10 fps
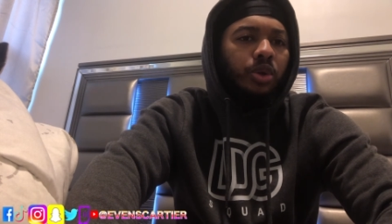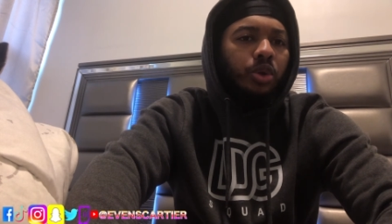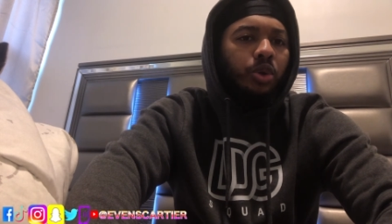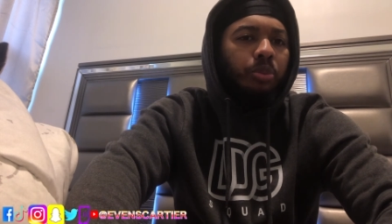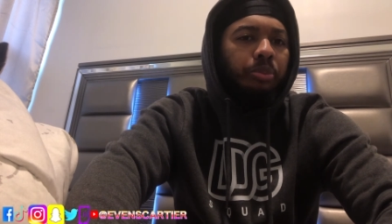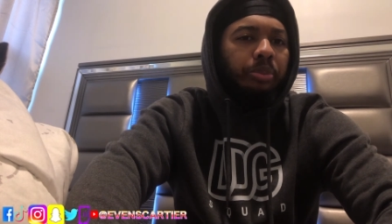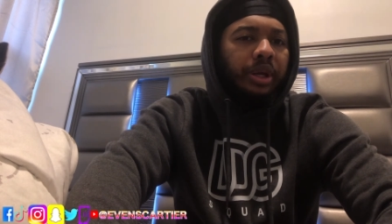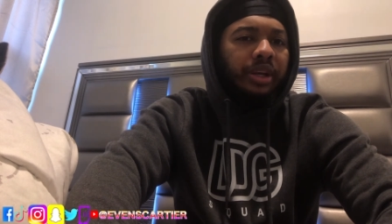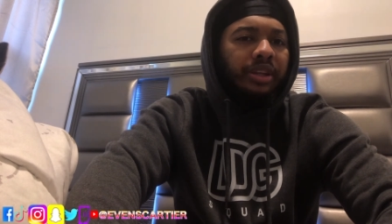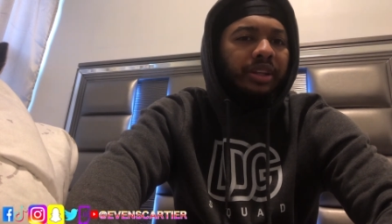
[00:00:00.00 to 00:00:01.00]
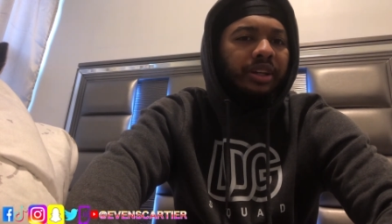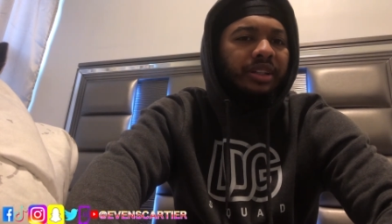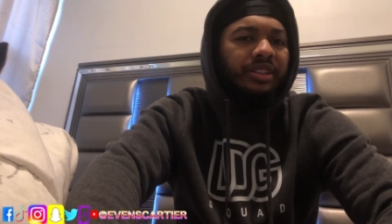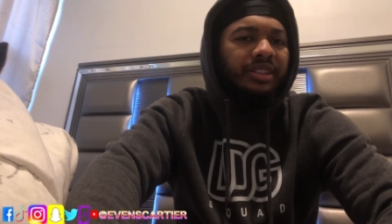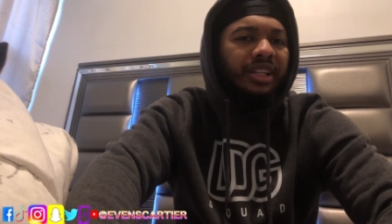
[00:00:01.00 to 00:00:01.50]
you pick the
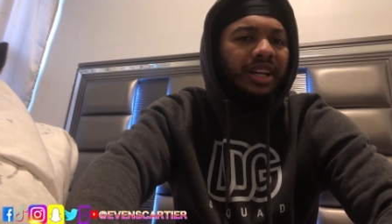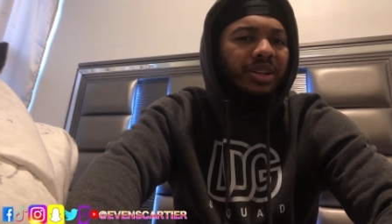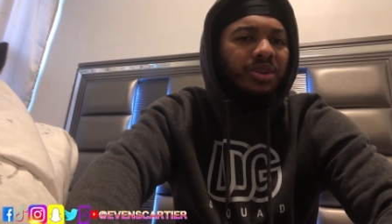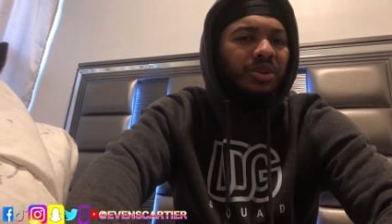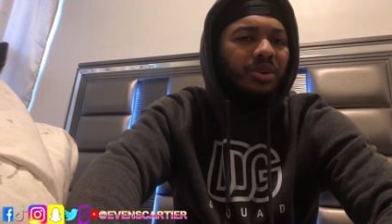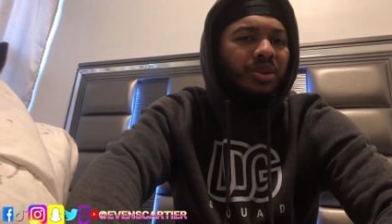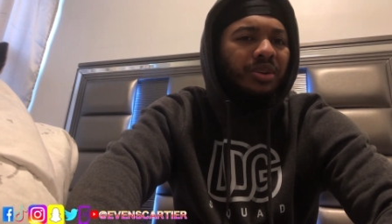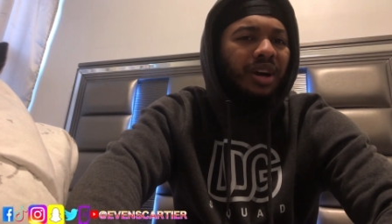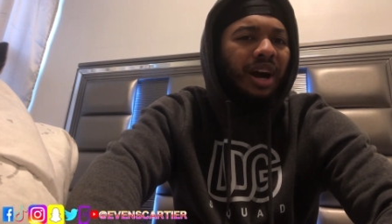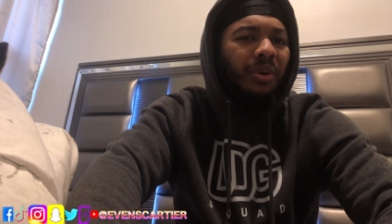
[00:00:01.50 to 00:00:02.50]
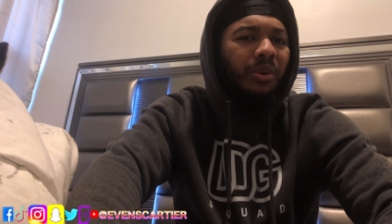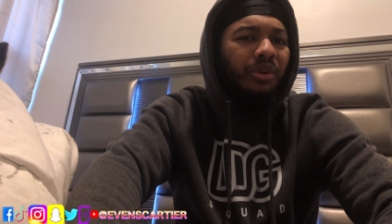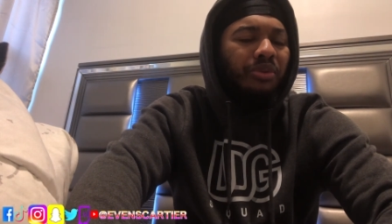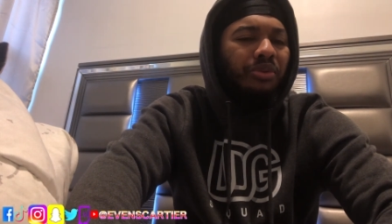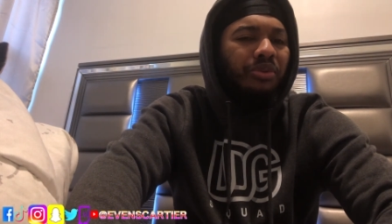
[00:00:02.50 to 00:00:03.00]
schedule at work.
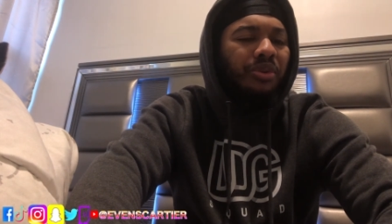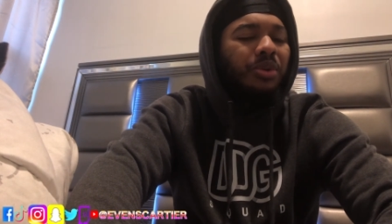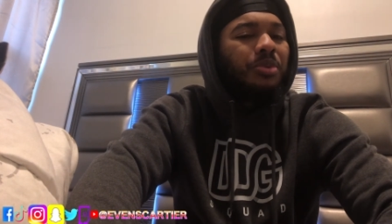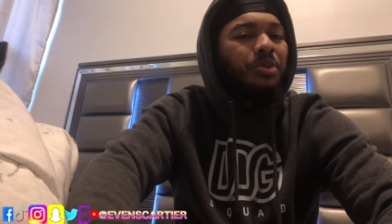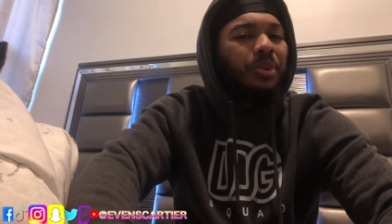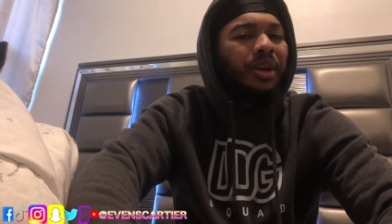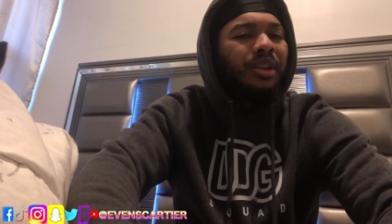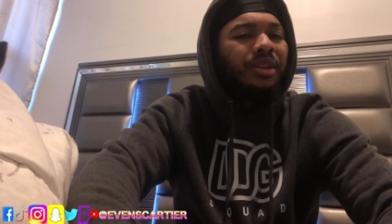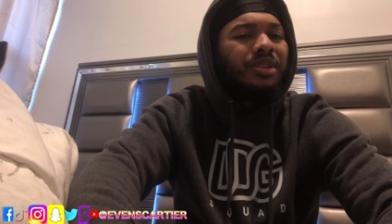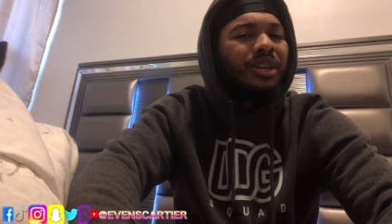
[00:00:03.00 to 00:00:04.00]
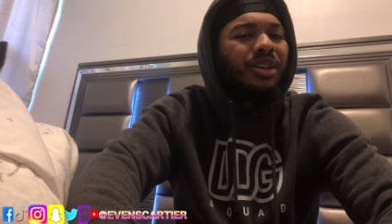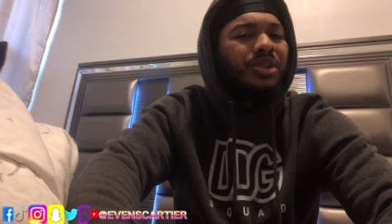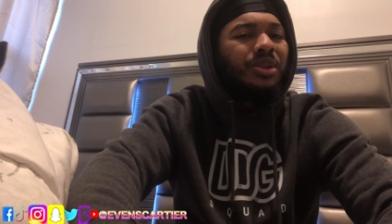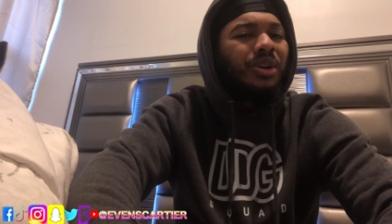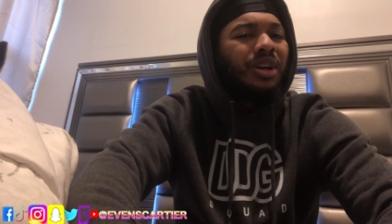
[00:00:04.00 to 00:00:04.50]
if you pick the
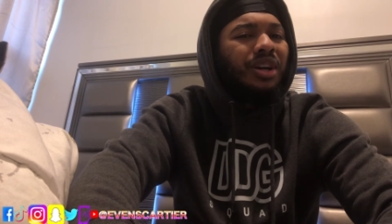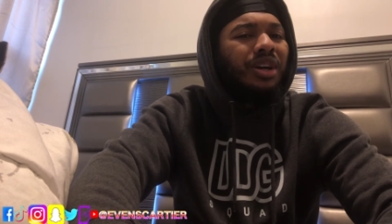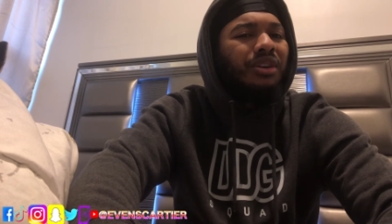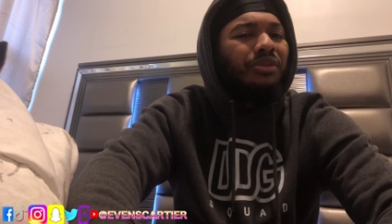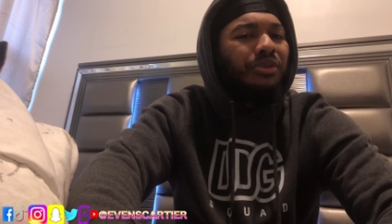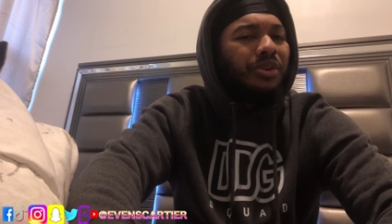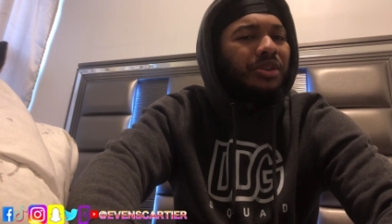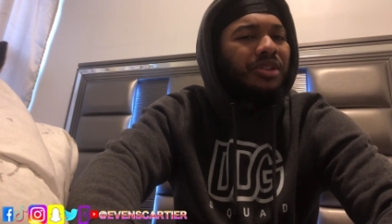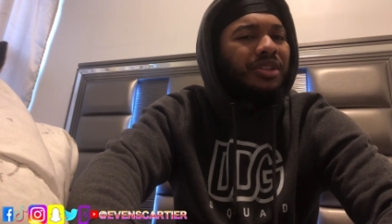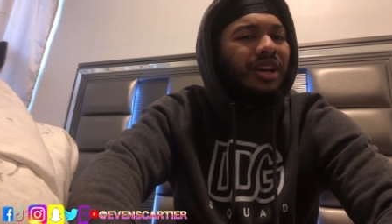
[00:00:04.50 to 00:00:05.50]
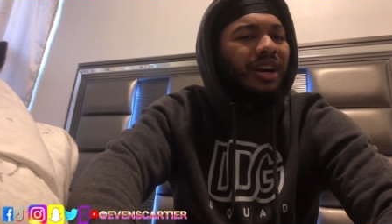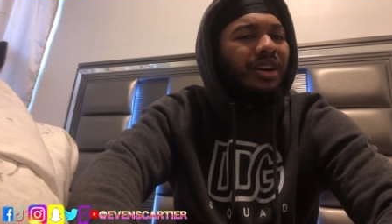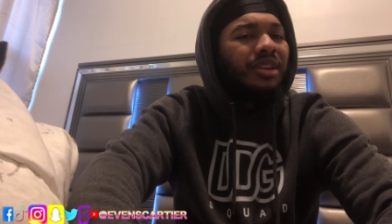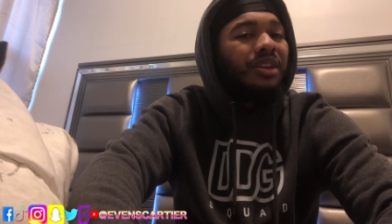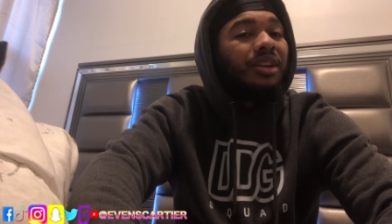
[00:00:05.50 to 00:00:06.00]
schedule first,
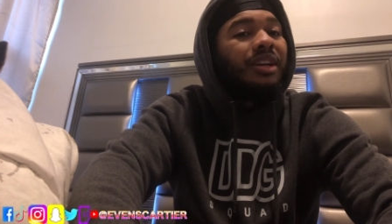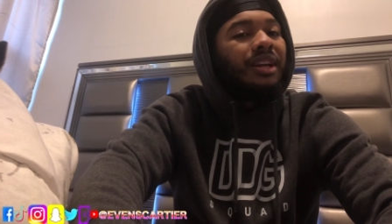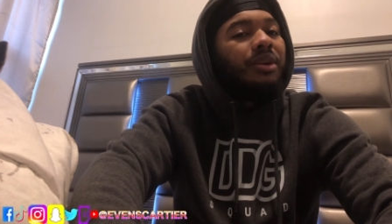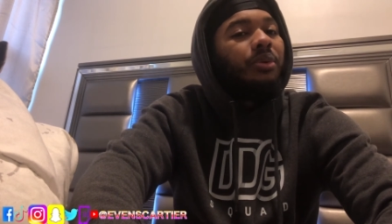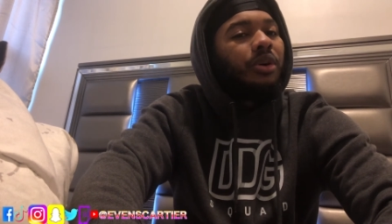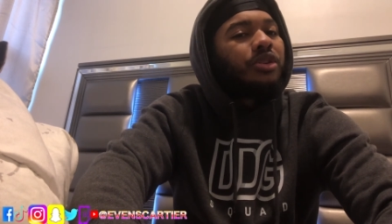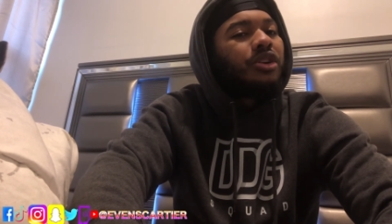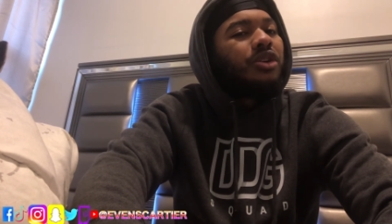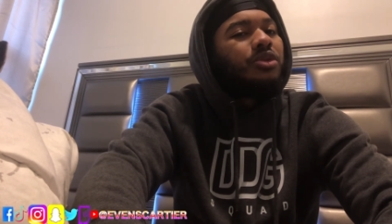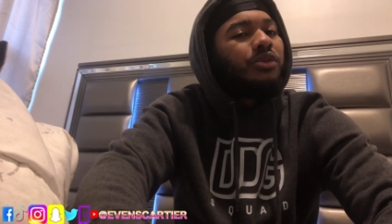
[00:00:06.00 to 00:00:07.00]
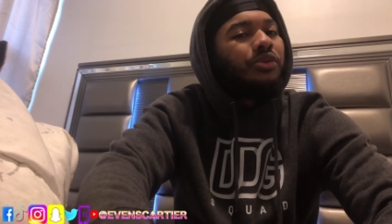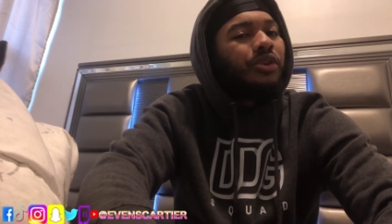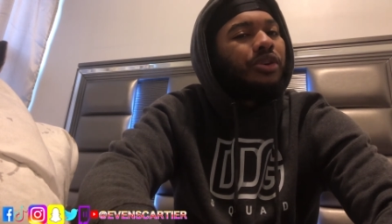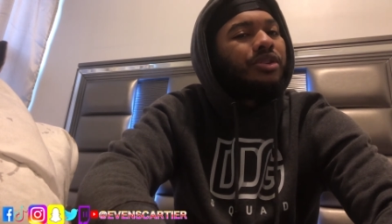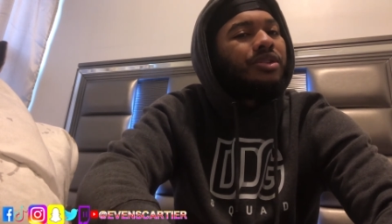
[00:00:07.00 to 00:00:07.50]
the, the, the work schedule
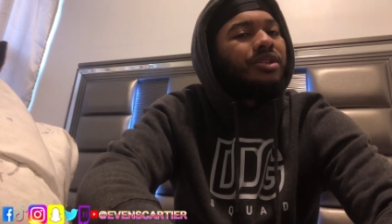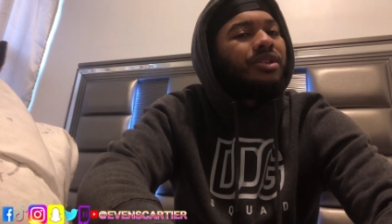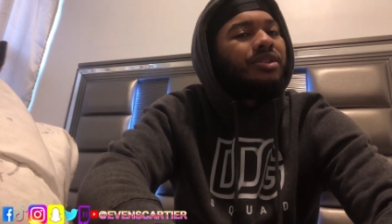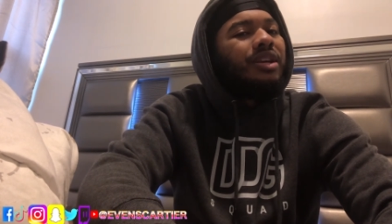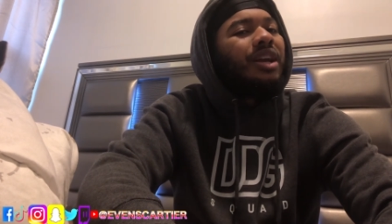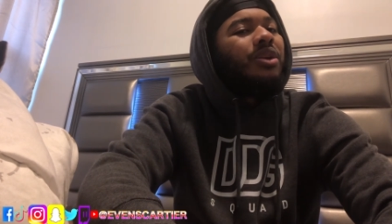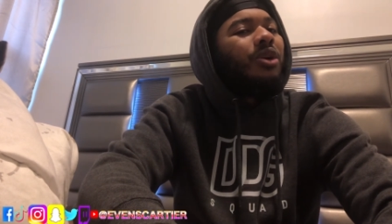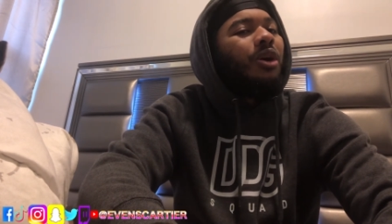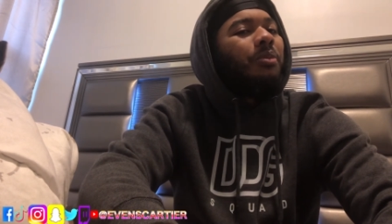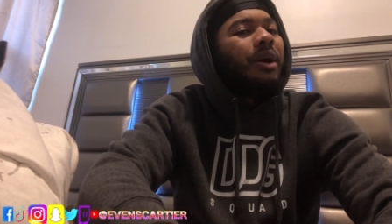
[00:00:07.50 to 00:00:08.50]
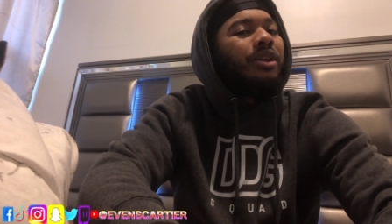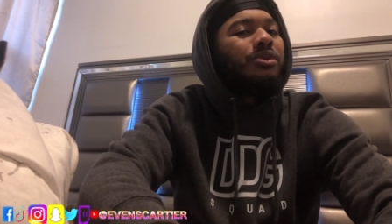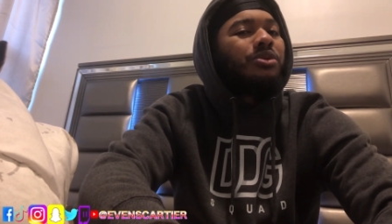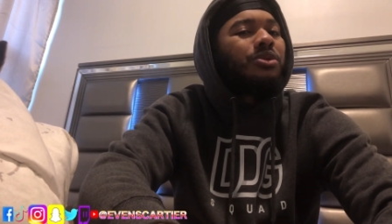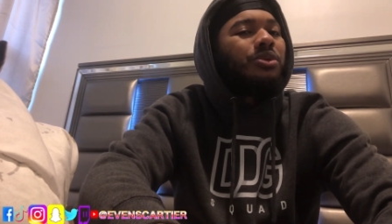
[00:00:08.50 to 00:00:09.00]
first, then you apply
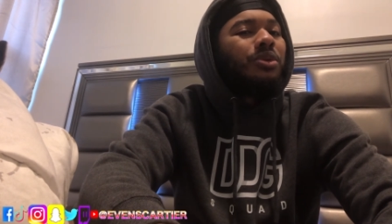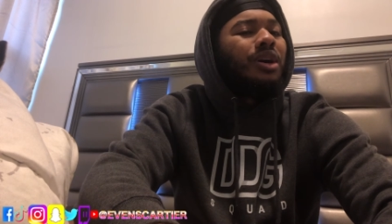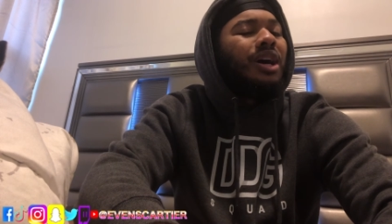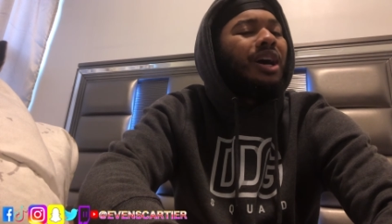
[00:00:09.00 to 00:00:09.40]
to school.